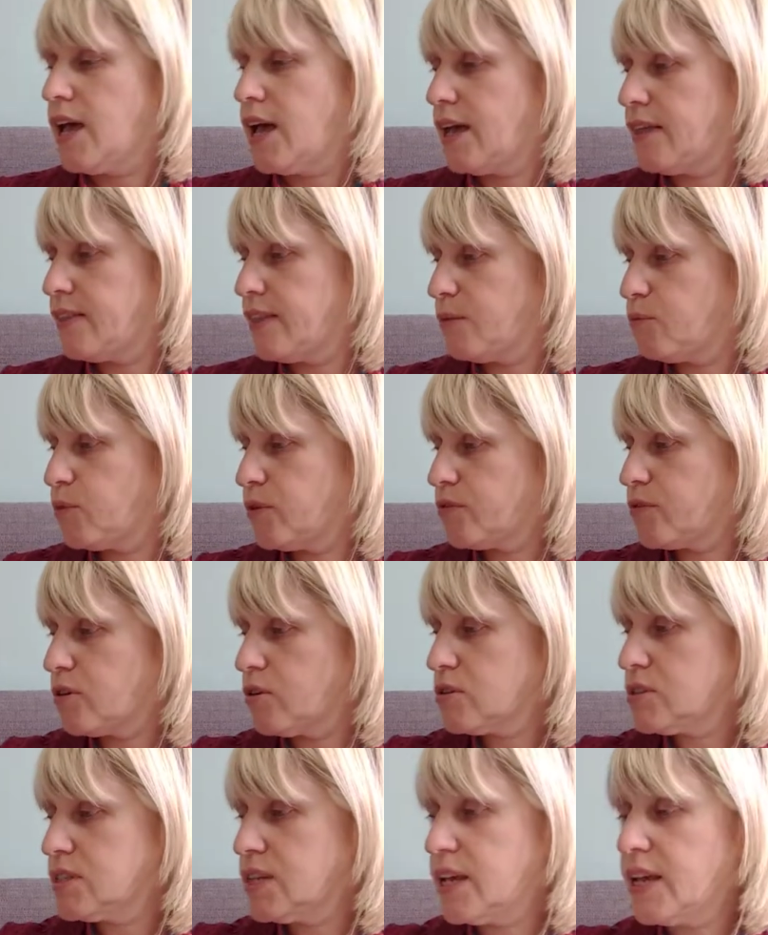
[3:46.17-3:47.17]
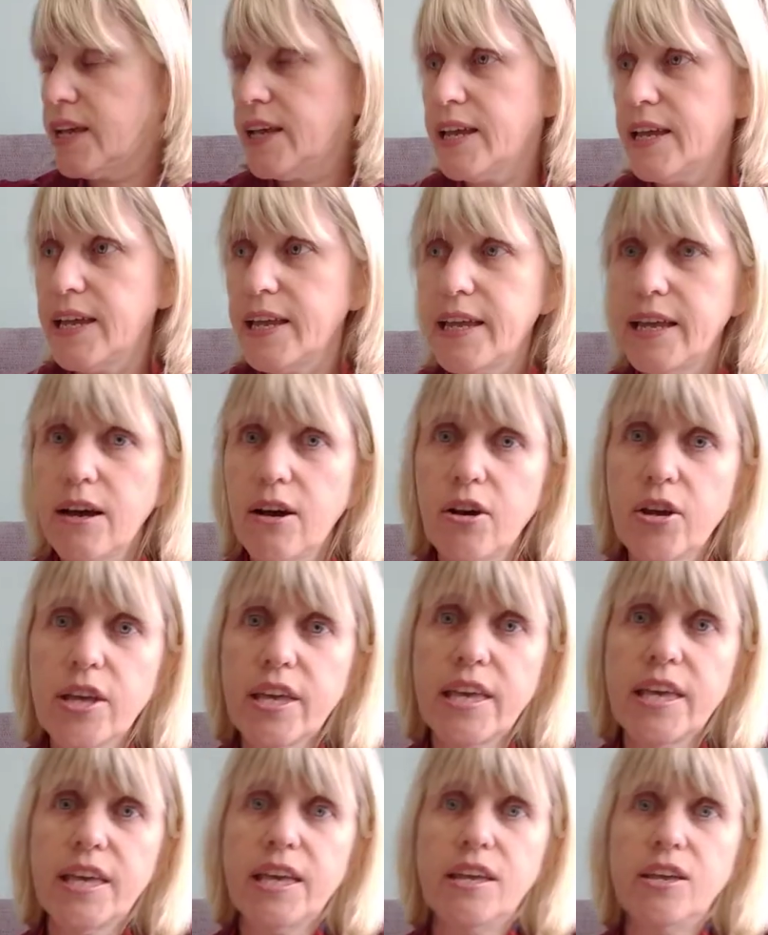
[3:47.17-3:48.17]
And then we've got a
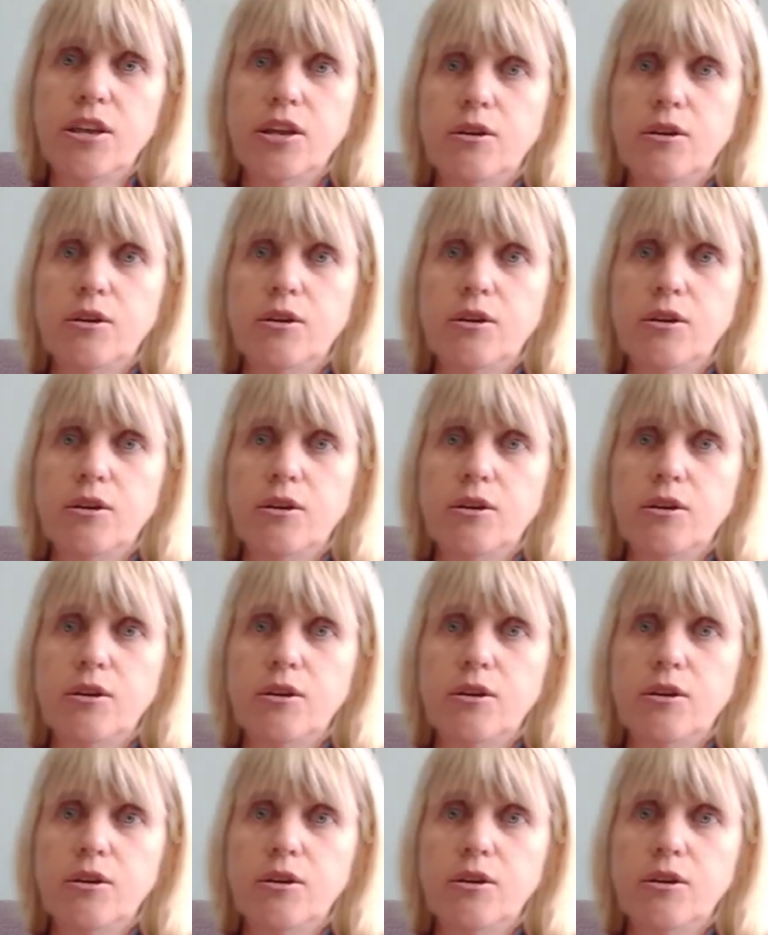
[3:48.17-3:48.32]
IKEA